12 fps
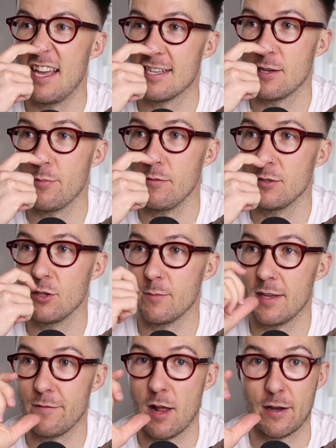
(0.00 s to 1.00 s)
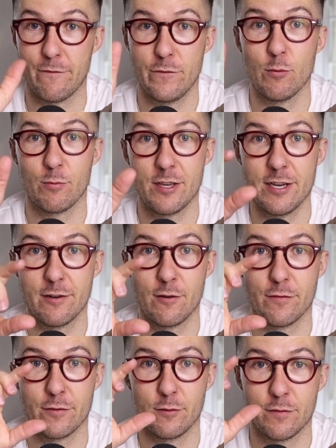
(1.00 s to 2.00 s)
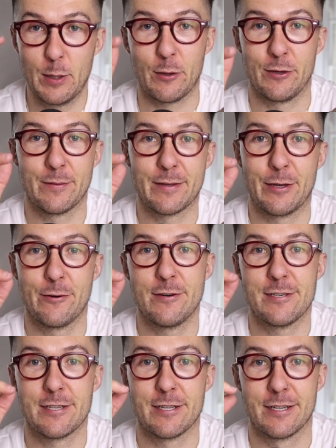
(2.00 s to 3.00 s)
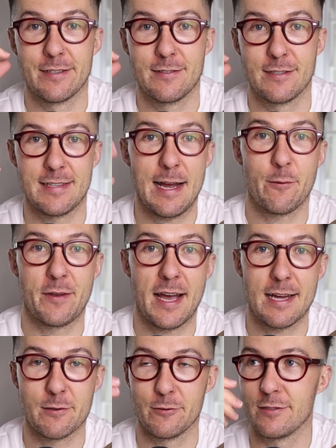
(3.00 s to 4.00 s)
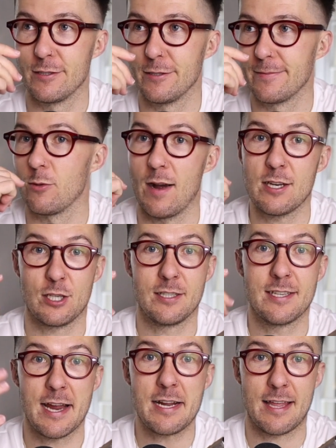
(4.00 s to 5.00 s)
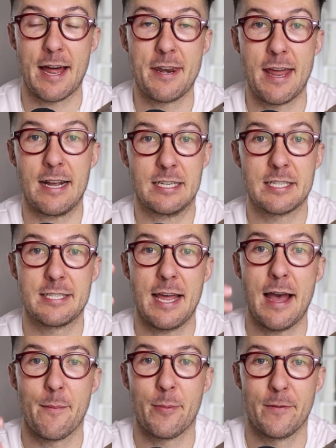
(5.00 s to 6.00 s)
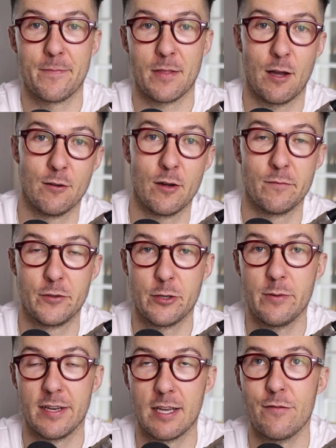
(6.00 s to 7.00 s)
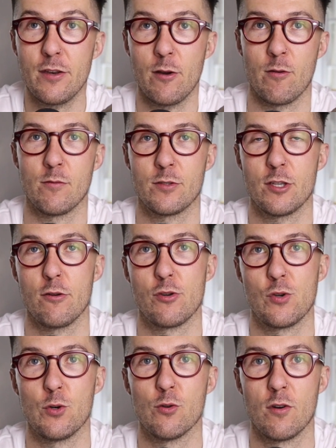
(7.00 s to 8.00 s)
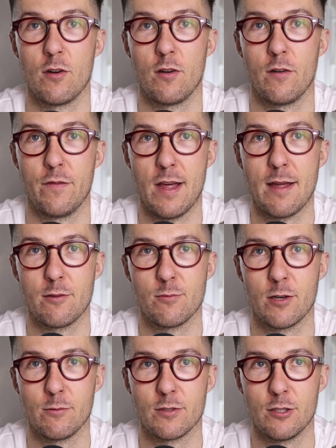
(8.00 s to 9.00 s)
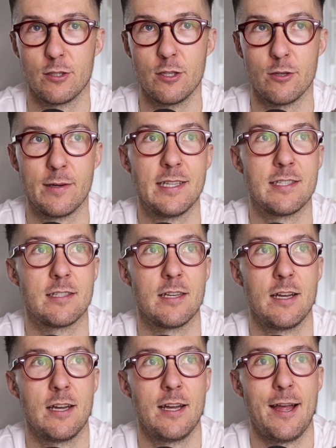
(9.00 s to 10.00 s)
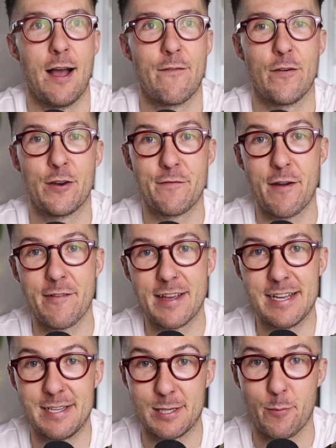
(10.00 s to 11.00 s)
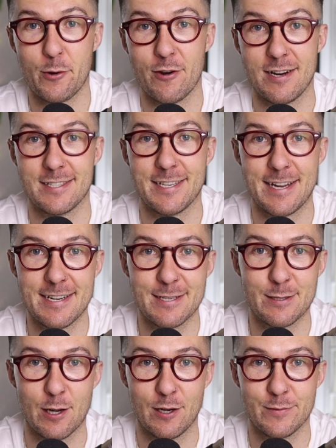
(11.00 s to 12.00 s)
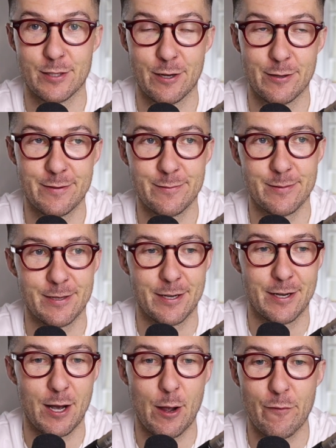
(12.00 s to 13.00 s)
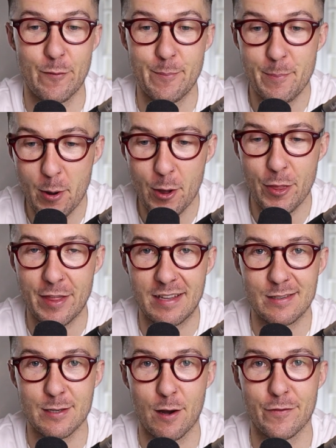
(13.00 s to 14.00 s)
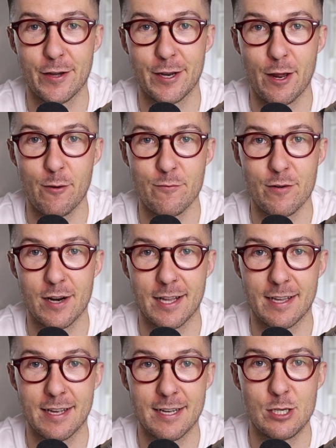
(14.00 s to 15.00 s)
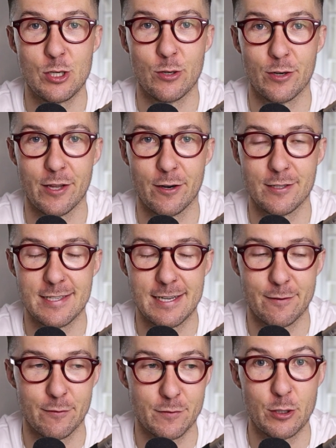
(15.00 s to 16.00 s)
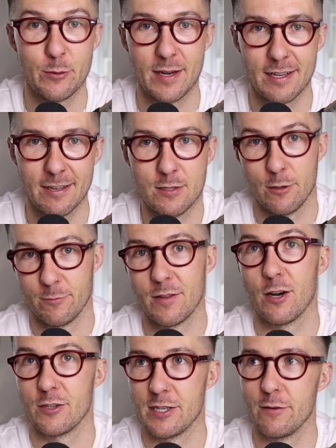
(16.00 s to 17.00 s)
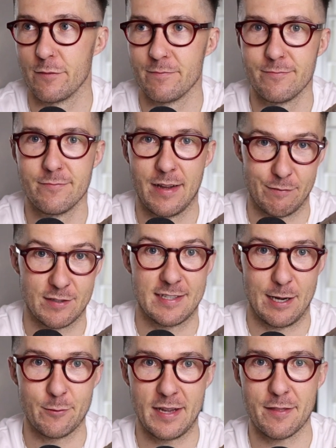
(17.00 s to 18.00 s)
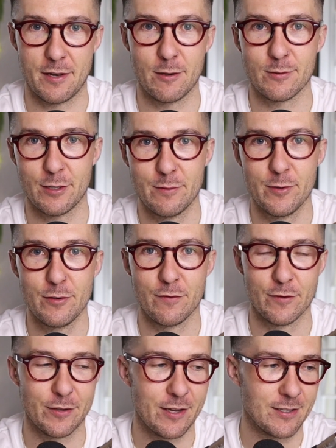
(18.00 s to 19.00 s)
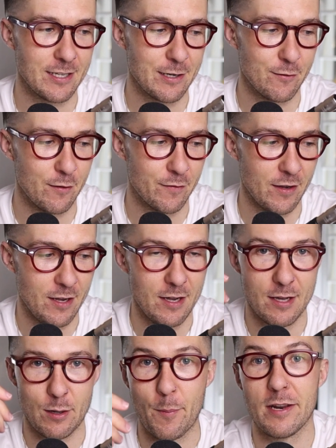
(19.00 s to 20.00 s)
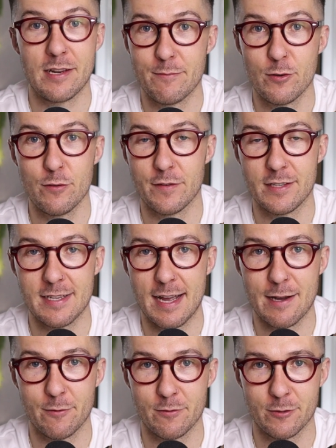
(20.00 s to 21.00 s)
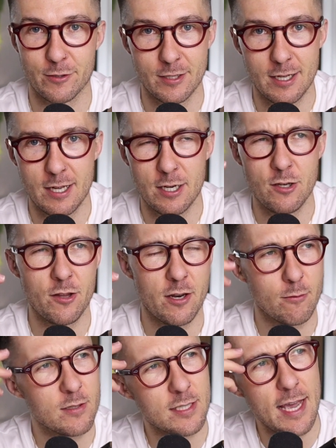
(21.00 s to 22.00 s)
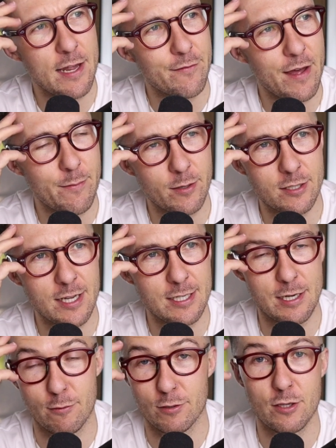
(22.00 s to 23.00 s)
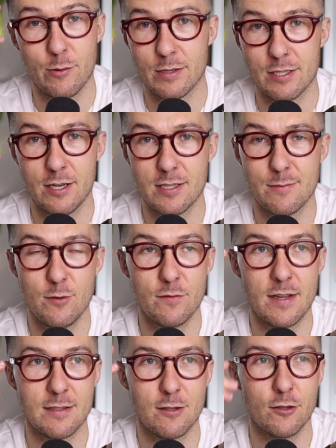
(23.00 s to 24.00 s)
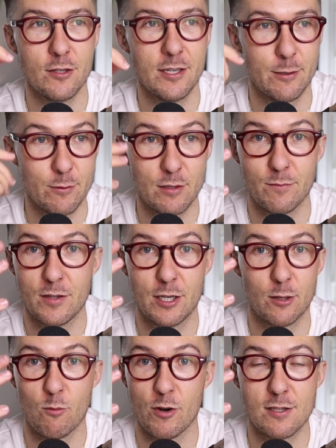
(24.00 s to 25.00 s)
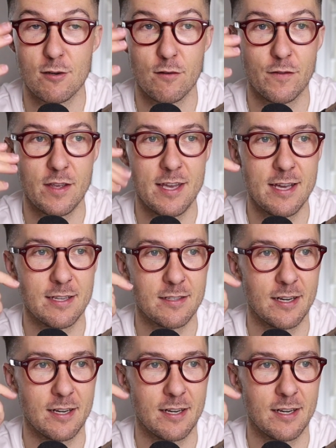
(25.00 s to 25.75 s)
Yeah, so it probably took me like a full year of sort of plucking up the courage to tell dad or to actually take that next step on doing it, even though I was so sure of that's what it was going to do. I find it very easy to procrastinate at times. So I often put things off that I don't really enjoy the idea of doing. So the idea of having to tell dad that I was going to move, or the idea of completely moving town, or not that I was scared of that, because actually I was so excited to move down to London and it was something I'd wanted to do for years.